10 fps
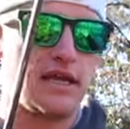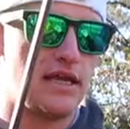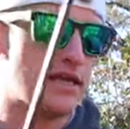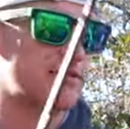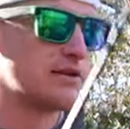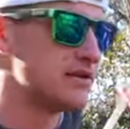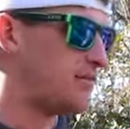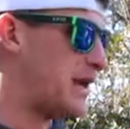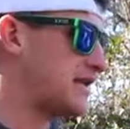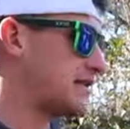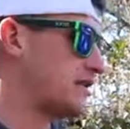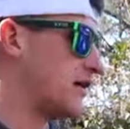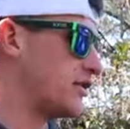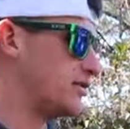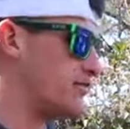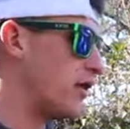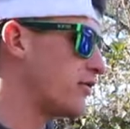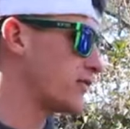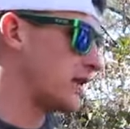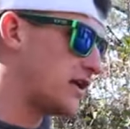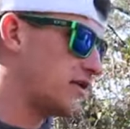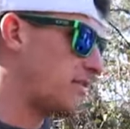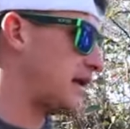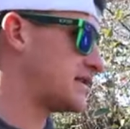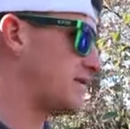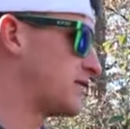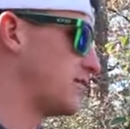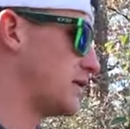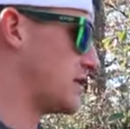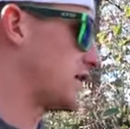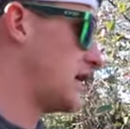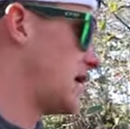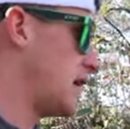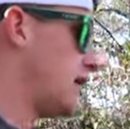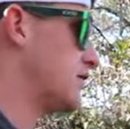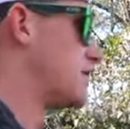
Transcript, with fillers: And that's why those baits are both really good baits, especially when it's, you know,